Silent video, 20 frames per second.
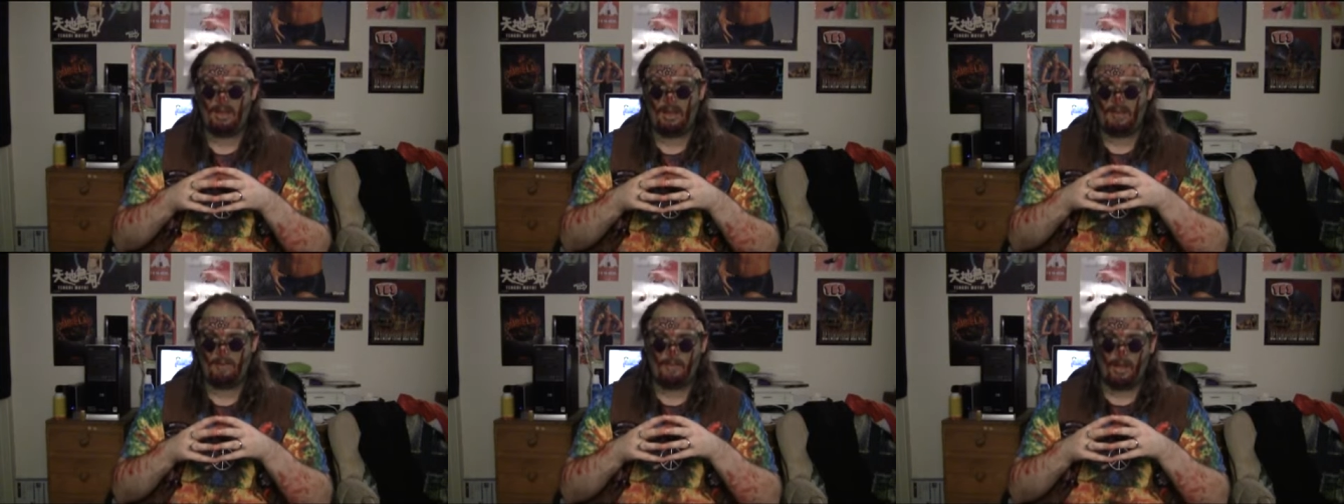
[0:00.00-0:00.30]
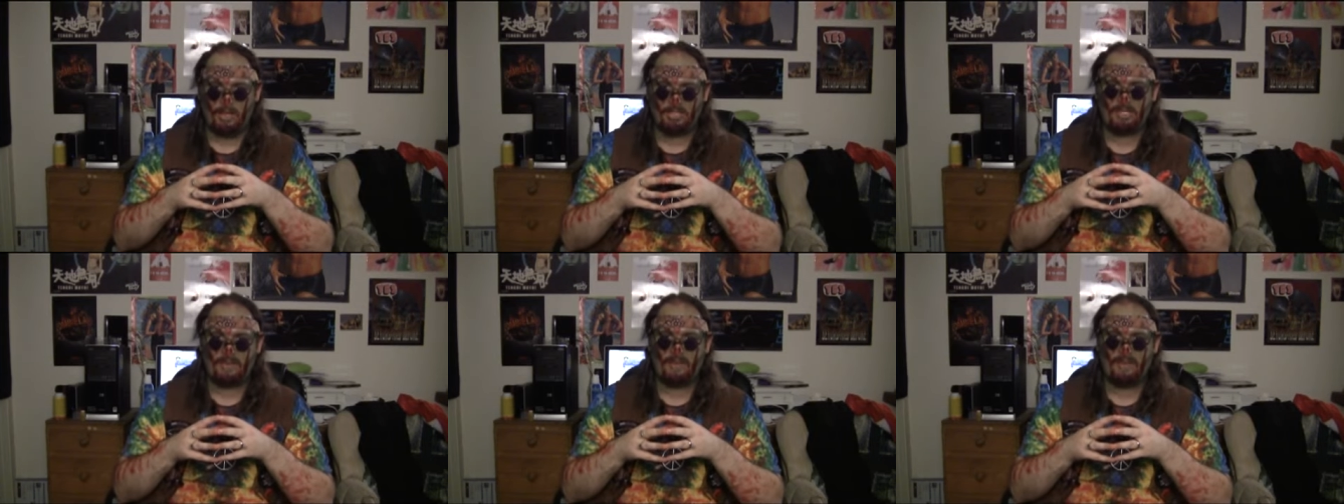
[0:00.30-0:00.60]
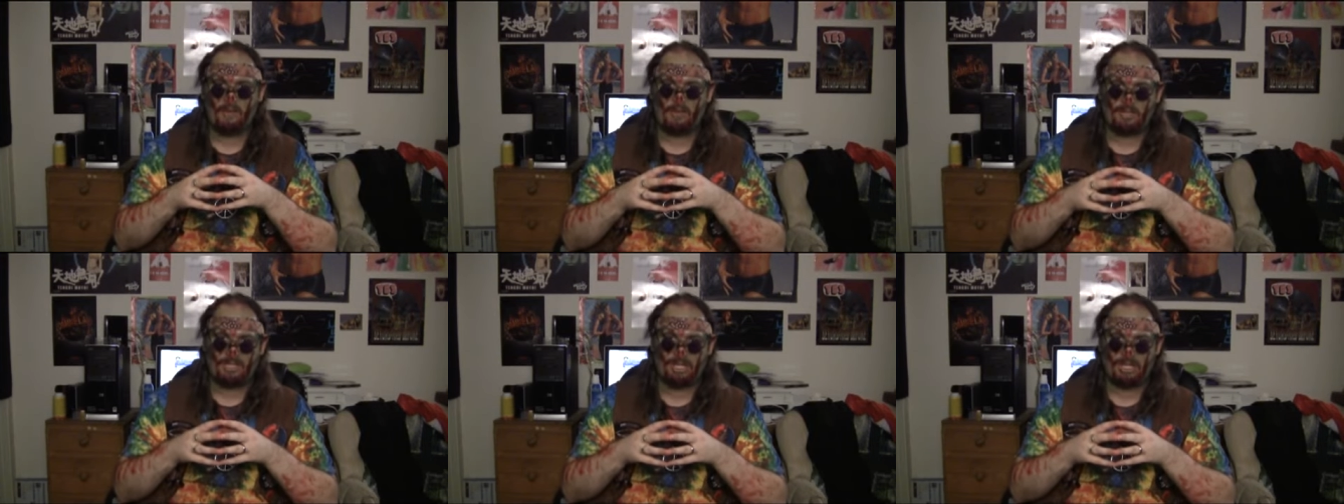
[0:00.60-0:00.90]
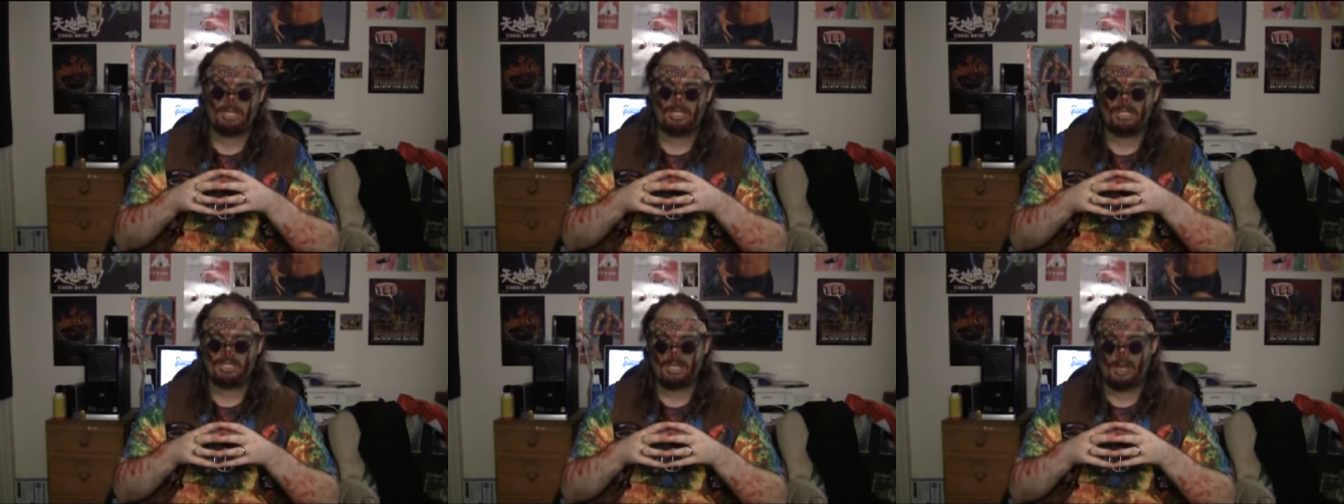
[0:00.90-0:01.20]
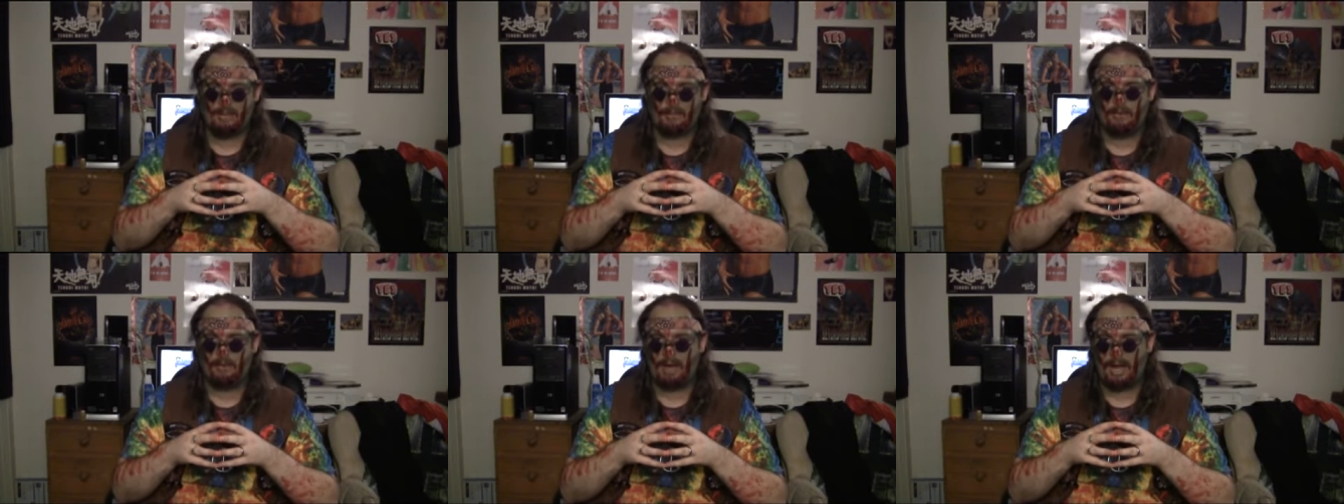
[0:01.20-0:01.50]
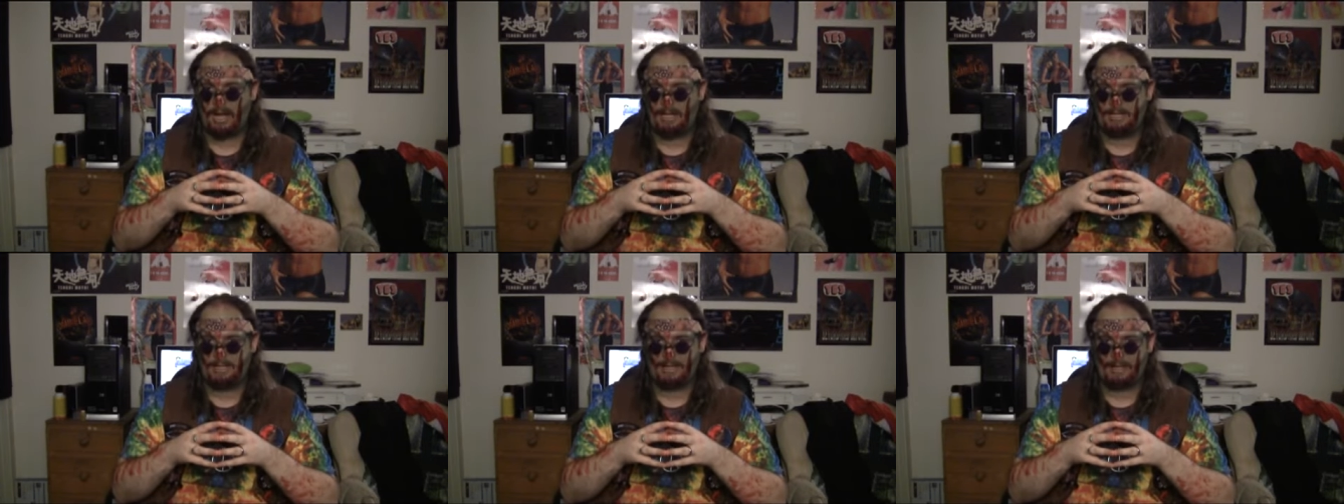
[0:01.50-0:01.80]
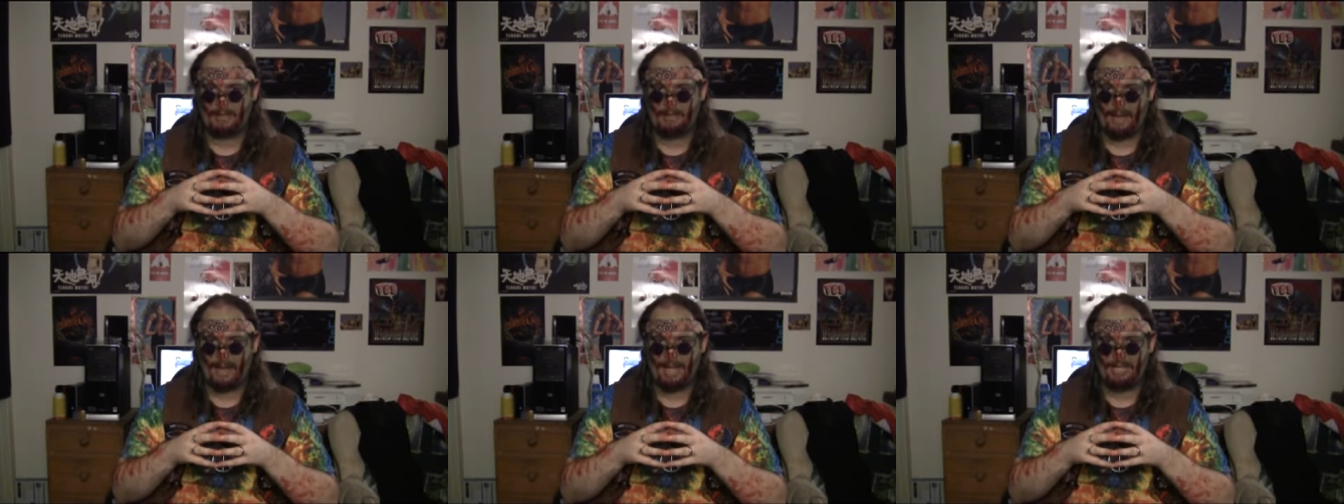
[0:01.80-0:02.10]
and, most of it was just
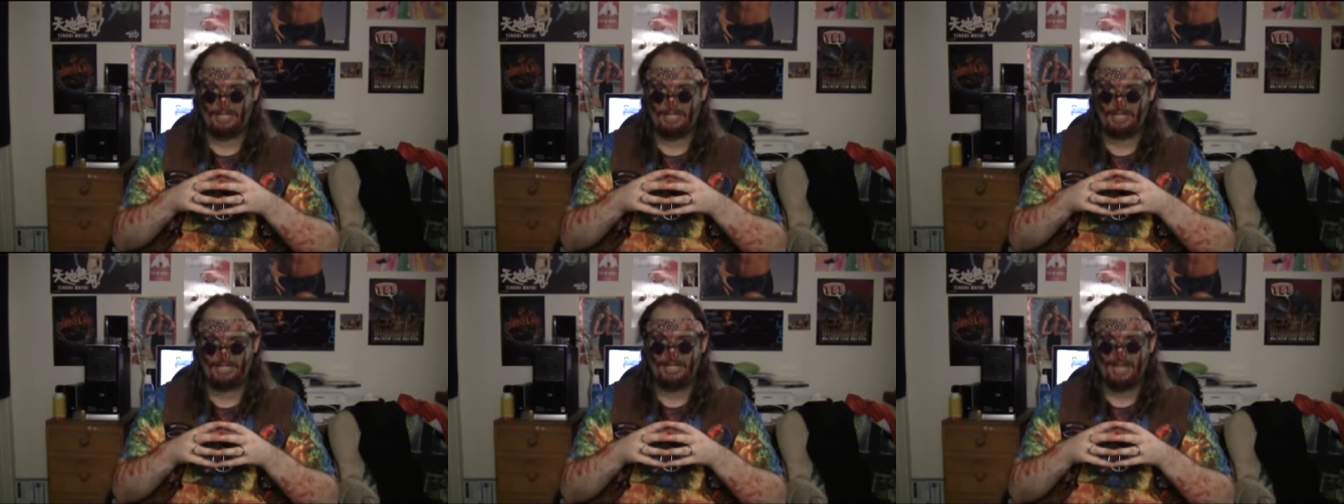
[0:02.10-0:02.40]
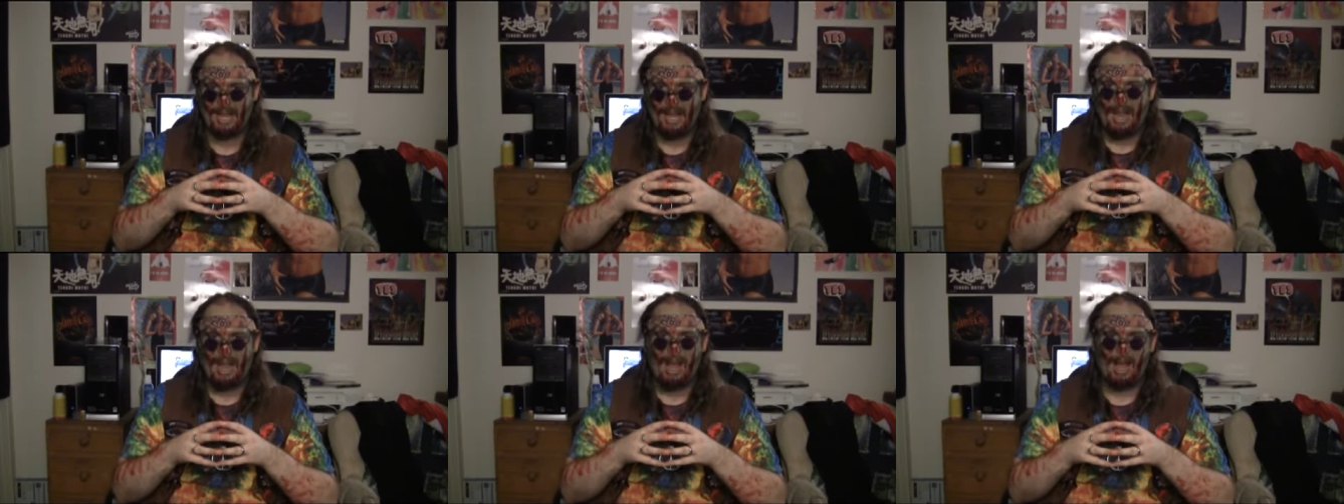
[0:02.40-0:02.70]
summarizing the matches.